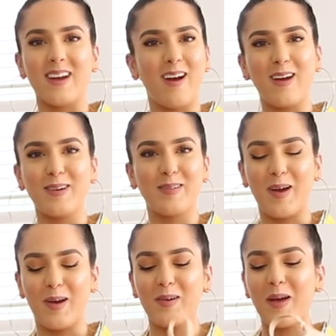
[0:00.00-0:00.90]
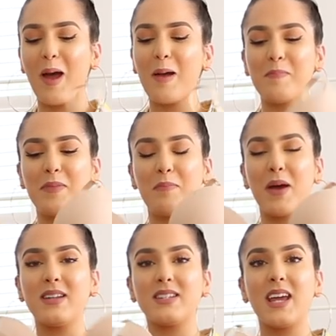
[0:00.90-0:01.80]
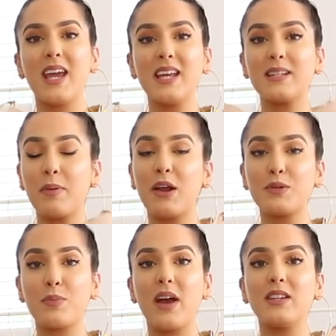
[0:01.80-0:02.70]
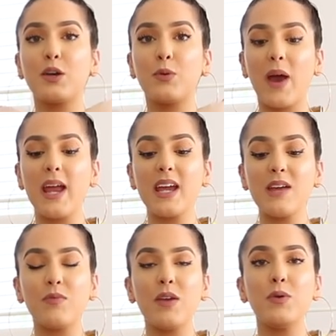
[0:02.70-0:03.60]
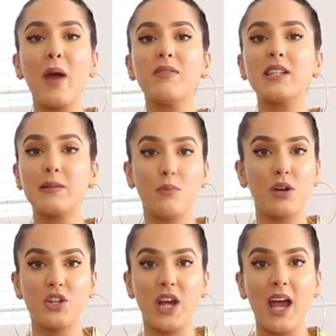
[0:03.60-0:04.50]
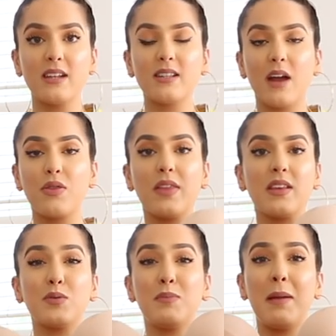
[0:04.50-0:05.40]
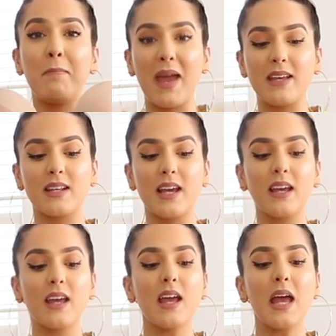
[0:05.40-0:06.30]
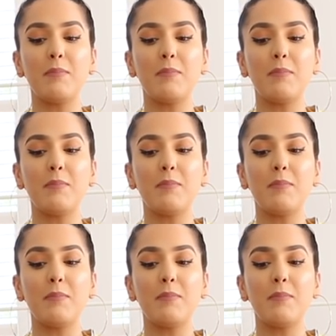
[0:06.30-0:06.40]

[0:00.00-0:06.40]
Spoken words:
I don't know. But it is a plunge bra. It's great. If you have a smaller chest, I think this would be amazing.